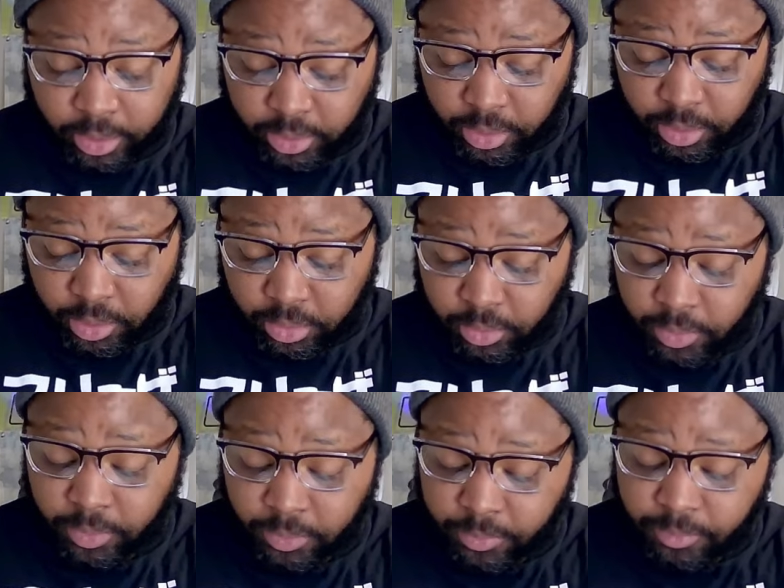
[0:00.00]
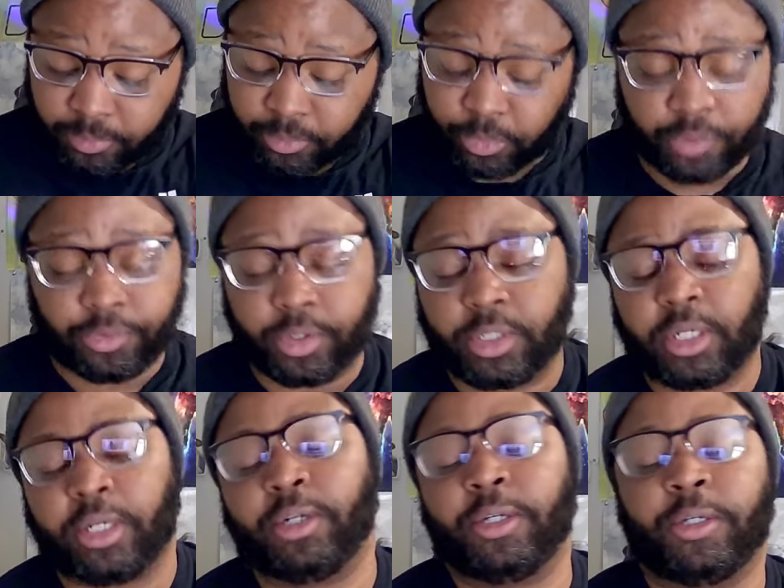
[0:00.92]
2 reference. I
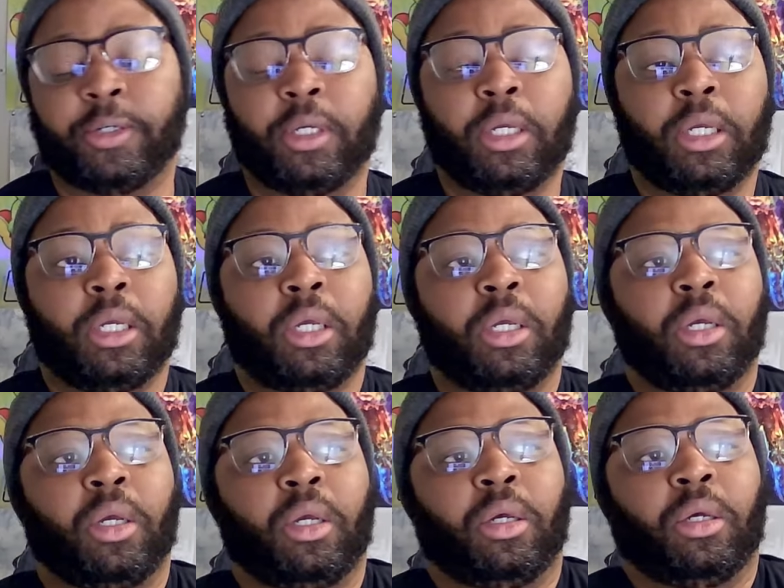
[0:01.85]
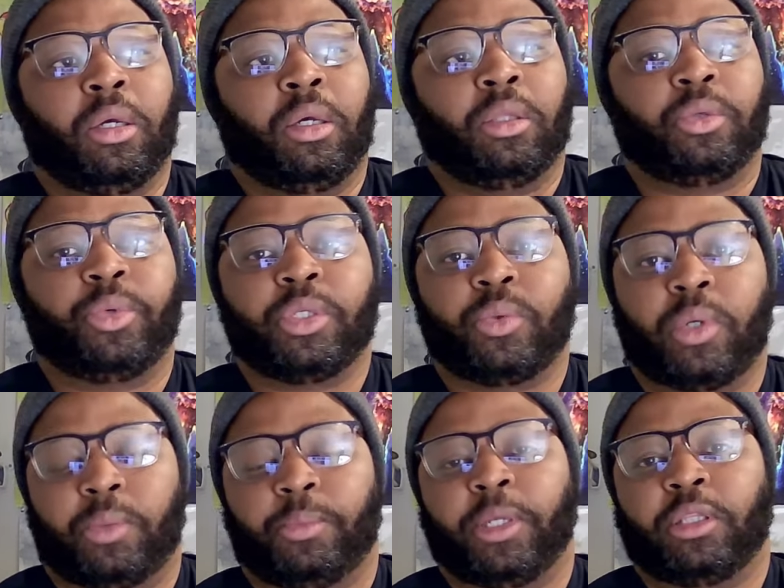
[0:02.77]
don't know. The reason why I
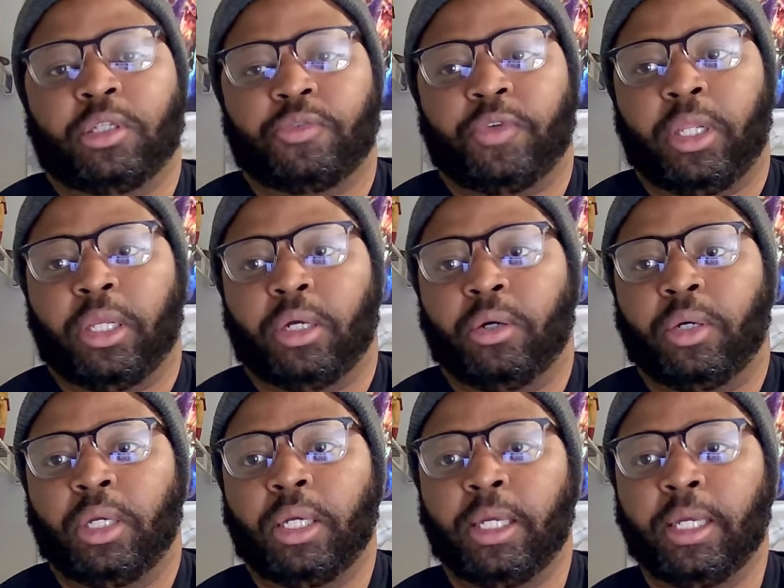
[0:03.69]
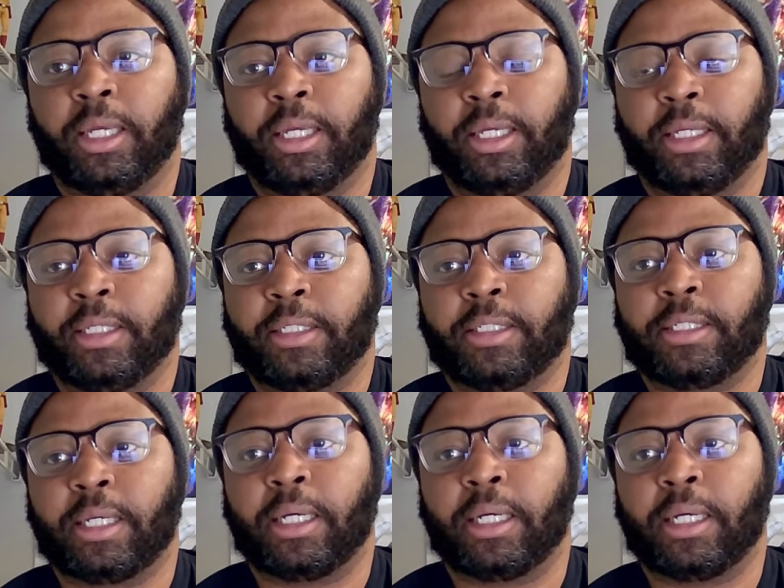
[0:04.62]
make this video is